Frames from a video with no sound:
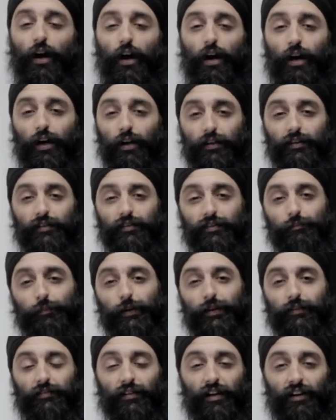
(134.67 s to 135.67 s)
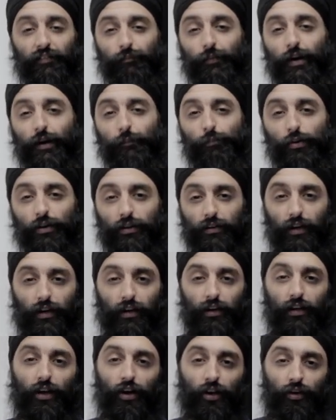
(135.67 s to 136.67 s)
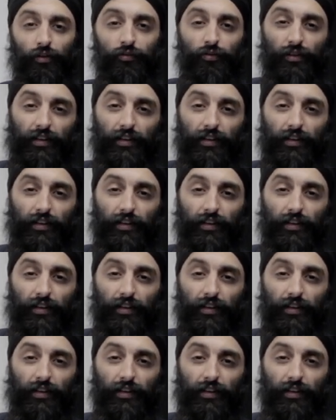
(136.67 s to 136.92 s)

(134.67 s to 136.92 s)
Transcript: All this is based off my book, Unlearn.